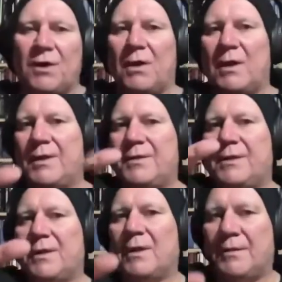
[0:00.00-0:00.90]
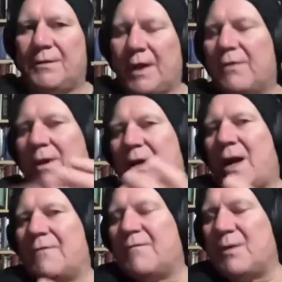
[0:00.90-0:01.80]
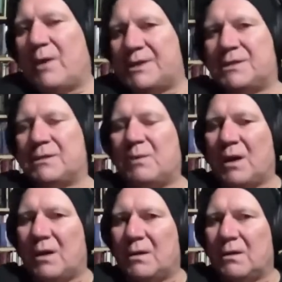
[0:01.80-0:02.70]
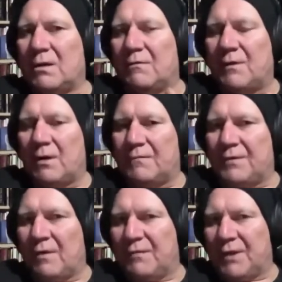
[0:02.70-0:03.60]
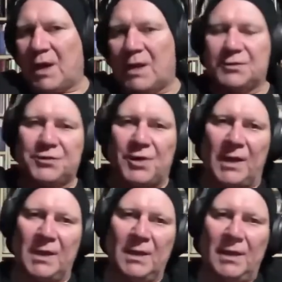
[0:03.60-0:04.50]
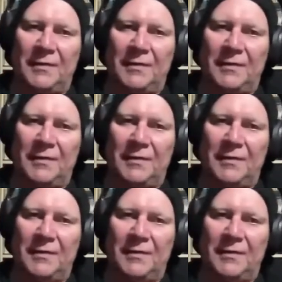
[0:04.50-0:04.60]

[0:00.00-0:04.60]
Scotland, the other one came from the western part of the country,